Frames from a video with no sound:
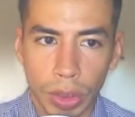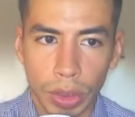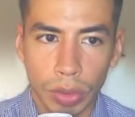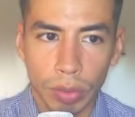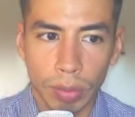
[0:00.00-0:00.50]
to
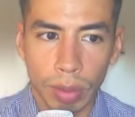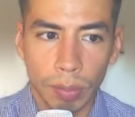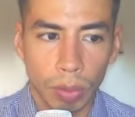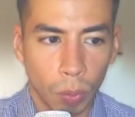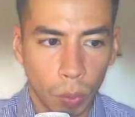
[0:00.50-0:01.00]
remember
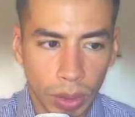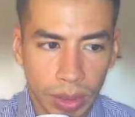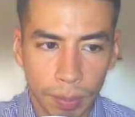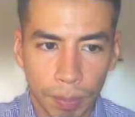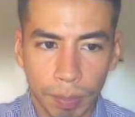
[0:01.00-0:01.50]
what the
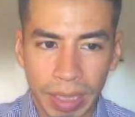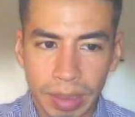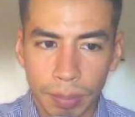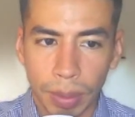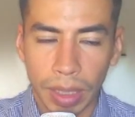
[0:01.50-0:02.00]
bank
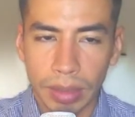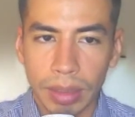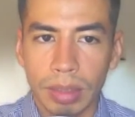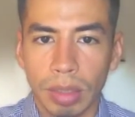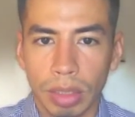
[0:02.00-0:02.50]
deposits
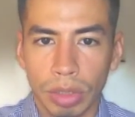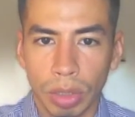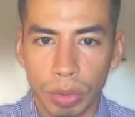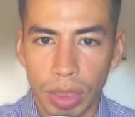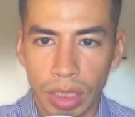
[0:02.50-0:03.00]
are
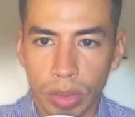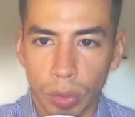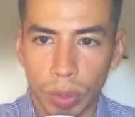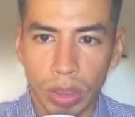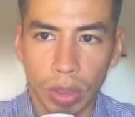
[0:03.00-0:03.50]
associated to
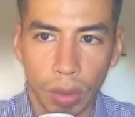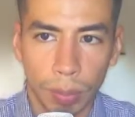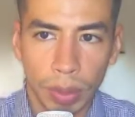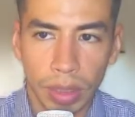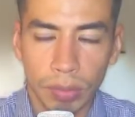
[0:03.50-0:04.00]
which open
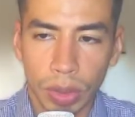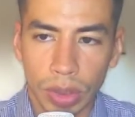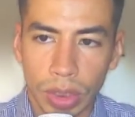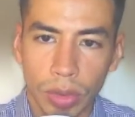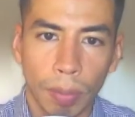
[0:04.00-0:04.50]

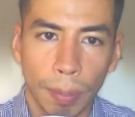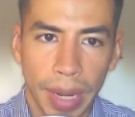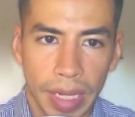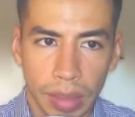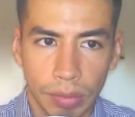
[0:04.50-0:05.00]
invoices or paid
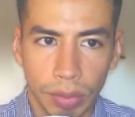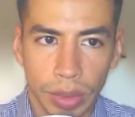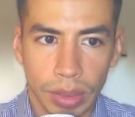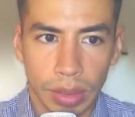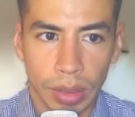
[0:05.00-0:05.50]

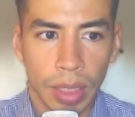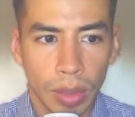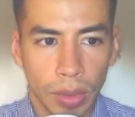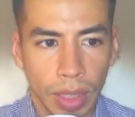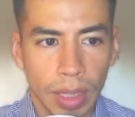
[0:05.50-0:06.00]
invoices.
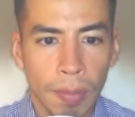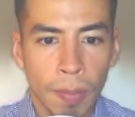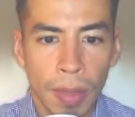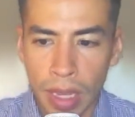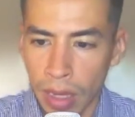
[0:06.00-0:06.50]
Okay,
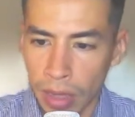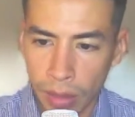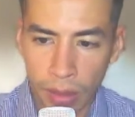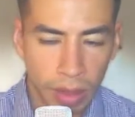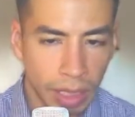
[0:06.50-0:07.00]

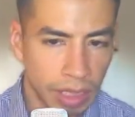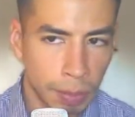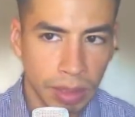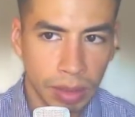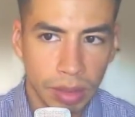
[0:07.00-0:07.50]

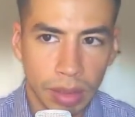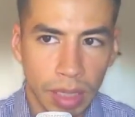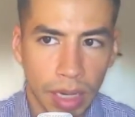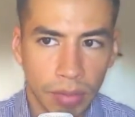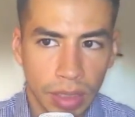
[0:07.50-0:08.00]
expenses is
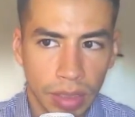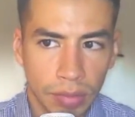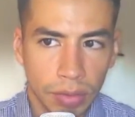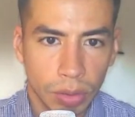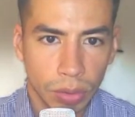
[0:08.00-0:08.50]
not very
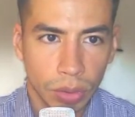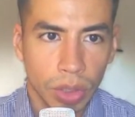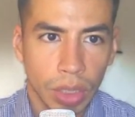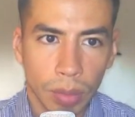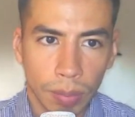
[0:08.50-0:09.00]
difficult. You
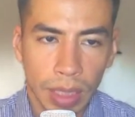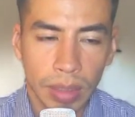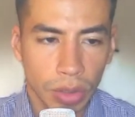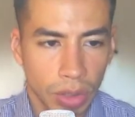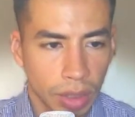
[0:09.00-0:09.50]

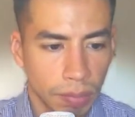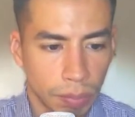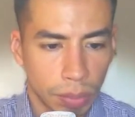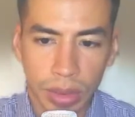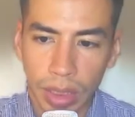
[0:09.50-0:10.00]
can
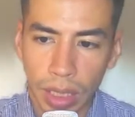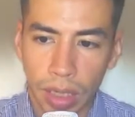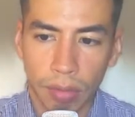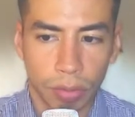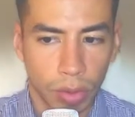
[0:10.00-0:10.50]
push that
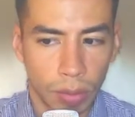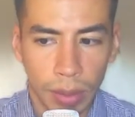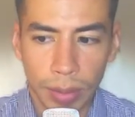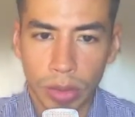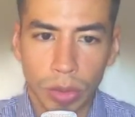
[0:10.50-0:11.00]
out for
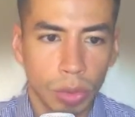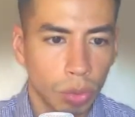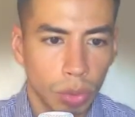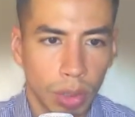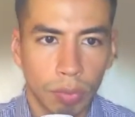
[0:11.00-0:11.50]
maybe 2,
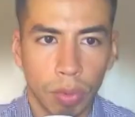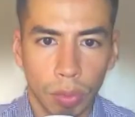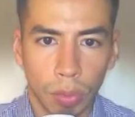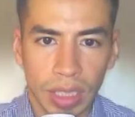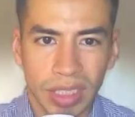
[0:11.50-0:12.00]
3, 4
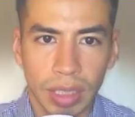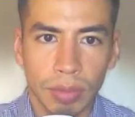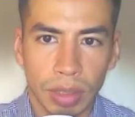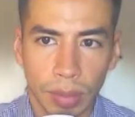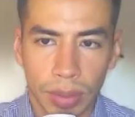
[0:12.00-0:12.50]
weeks, even
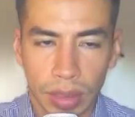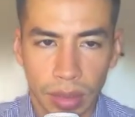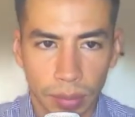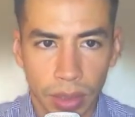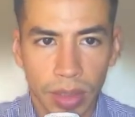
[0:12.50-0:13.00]
sometimes a
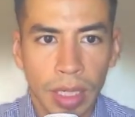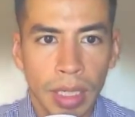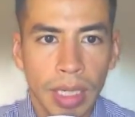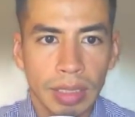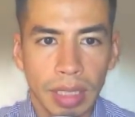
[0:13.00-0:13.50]
month.
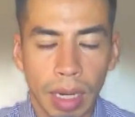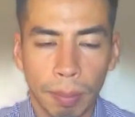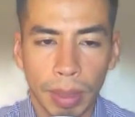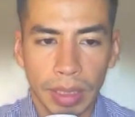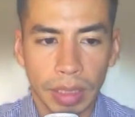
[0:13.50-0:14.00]
It's not a
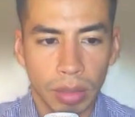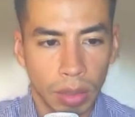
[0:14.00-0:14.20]
big deal.